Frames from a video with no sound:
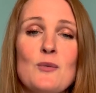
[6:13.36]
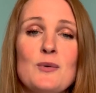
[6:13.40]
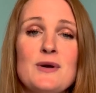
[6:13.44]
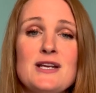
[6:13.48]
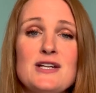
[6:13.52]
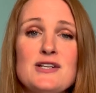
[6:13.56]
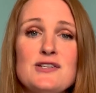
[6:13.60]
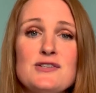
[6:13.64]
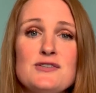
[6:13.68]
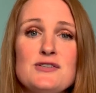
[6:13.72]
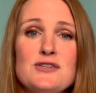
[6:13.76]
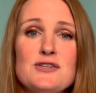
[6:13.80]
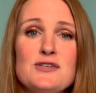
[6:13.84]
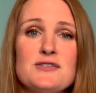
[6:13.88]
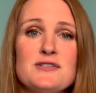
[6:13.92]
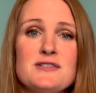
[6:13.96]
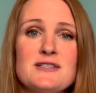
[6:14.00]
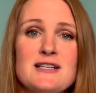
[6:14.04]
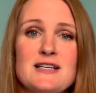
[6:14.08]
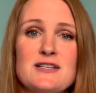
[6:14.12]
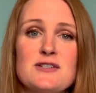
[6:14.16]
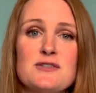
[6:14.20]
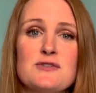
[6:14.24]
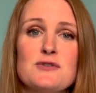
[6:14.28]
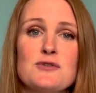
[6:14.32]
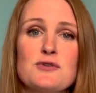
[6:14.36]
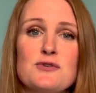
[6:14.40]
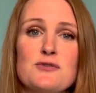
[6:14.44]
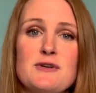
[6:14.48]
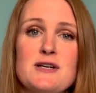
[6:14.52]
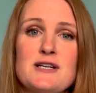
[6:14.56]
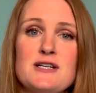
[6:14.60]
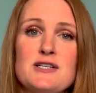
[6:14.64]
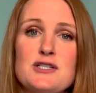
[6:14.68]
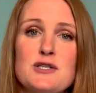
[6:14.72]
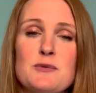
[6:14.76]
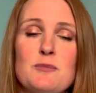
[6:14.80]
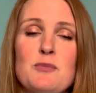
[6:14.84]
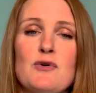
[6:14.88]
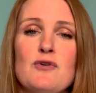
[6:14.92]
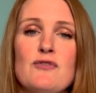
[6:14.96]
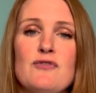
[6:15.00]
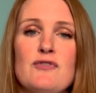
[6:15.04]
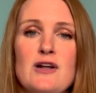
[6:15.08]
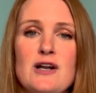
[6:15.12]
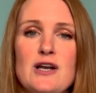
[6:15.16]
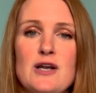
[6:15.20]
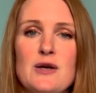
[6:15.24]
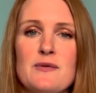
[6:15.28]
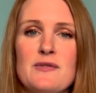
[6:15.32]
We introduced National Grid to the
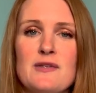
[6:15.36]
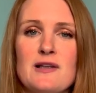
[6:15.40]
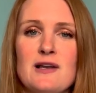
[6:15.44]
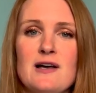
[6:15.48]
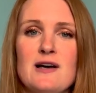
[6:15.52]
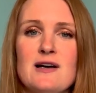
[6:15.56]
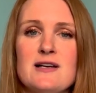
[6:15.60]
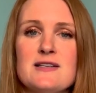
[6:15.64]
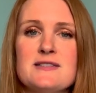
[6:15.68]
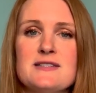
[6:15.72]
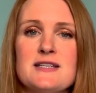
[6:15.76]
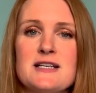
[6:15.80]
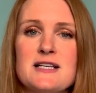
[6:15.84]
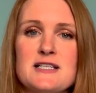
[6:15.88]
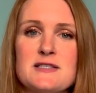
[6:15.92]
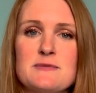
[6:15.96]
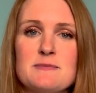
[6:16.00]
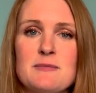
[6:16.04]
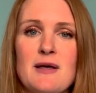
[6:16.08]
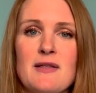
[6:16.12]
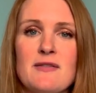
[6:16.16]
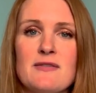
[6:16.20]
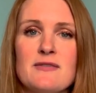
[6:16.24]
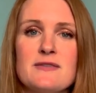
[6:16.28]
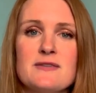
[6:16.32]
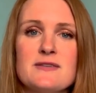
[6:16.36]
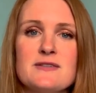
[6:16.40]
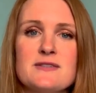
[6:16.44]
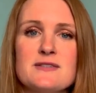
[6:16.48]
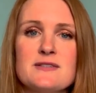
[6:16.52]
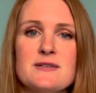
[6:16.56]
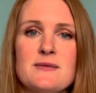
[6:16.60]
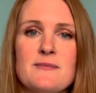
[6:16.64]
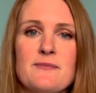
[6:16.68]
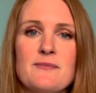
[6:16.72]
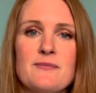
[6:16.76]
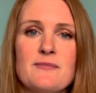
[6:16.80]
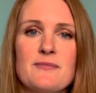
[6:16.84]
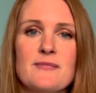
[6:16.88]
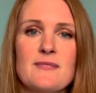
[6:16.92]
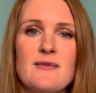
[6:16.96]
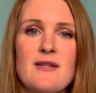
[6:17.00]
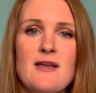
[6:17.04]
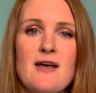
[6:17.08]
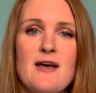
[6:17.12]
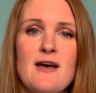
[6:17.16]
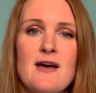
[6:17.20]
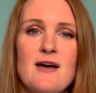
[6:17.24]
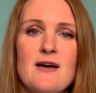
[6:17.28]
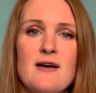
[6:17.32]
portfolio in the last 6 months.
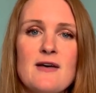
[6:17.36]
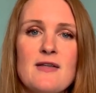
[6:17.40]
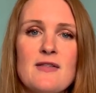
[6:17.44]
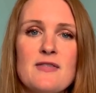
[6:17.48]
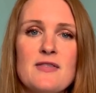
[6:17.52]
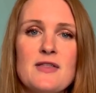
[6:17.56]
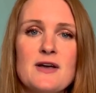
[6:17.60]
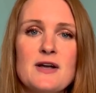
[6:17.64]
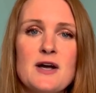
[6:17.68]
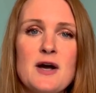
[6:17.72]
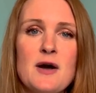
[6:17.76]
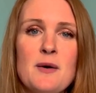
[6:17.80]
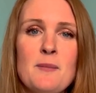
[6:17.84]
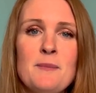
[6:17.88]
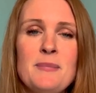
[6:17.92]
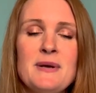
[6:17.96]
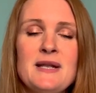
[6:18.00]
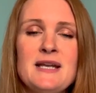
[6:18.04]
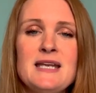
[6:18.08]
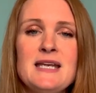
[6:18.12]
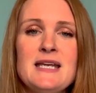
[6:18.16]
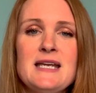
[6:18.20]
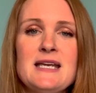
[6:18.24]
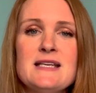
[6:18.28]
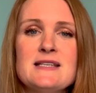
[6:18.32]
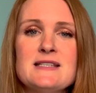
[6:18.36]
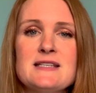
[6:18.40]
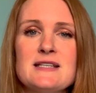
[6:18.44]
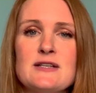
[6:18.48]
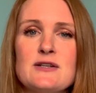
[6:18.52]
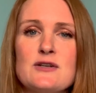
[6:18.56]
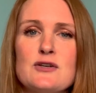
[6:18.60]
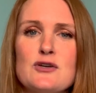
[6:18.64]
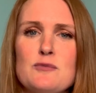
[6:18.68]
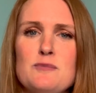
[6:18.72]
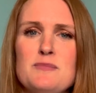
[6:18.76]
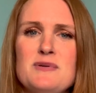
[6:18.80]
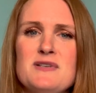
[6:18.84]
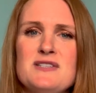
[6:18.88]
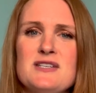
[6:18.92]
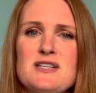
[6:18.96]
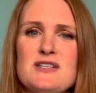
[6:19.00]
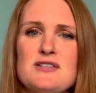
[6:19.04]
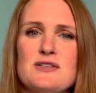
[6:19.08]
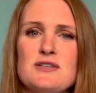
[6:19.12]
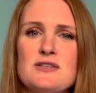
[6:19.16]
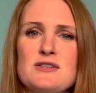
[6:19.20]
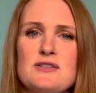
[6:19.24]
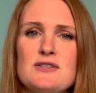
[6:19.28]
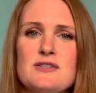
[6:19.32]
The company is in a good
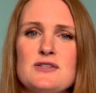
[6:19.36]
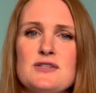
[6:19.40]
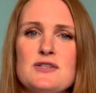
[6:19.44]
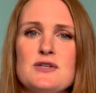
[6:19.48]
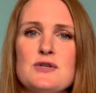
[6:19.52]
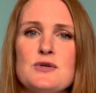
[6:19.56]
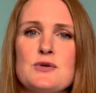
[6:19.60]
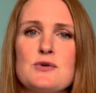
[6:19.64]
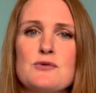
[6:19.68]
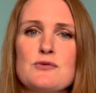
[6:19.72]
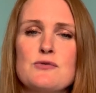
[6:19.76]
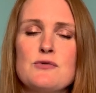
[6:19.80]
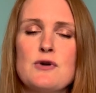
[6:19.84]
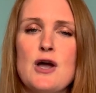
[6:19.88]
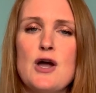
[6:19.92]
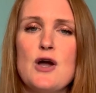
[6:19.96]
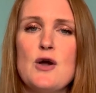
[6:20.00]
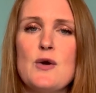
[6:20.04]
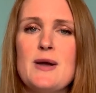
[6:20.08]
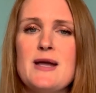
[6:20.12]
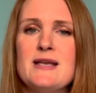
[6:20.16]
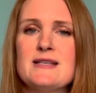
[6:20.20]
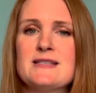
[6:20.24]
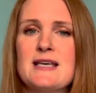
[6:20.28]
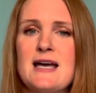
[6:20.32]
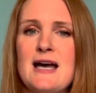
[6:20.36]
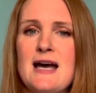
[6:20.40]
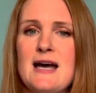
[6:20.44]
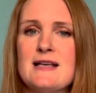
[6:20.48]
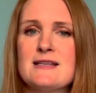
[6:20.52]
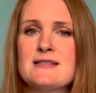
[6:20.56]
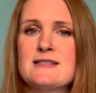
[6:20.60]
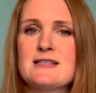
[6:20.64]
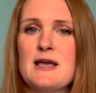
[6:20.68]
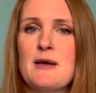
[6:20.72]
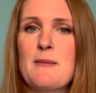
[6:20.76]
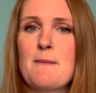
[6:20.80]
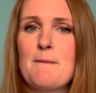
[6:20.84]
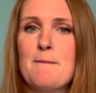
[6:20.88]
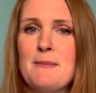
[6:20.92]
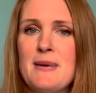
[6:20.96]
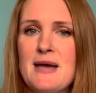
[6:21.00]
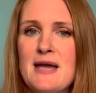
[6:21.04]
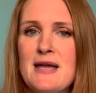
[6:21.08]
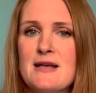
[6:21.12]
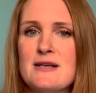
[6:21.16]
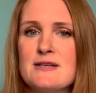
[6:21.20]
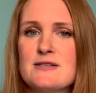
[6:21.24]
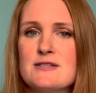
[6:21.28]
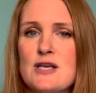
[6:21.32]
position to grow its asset
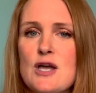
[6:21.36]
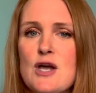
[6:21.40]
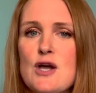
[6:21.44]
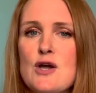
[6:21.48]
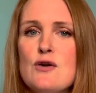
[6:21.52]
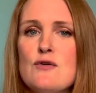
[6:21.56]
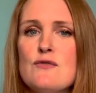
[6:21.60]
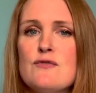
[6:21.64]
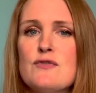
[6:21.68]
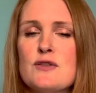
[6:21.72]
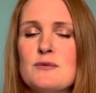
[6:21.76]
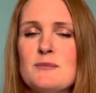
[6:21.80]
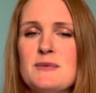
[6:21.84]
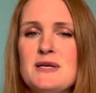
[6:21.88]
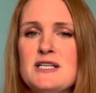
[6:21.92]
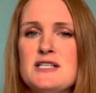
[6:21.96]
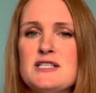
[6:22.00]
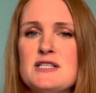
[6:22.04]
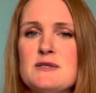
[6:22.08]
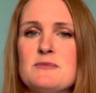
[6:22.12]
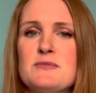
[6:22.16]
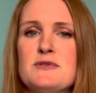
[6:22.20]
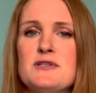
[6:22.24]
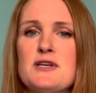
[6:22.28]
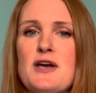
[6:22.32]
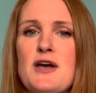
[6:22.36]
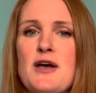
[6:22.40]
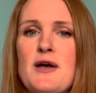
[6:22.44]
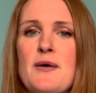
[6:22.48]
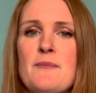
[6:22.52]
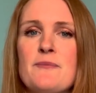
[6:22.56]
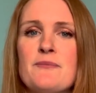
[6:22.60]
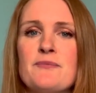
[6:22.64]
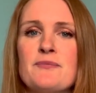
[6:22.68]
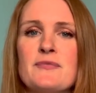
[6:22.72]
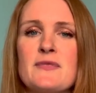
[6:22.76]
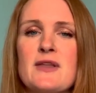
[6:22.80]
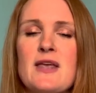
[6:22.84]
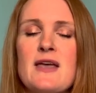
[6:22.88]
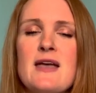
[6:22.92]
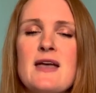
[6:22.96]
base over the medium term,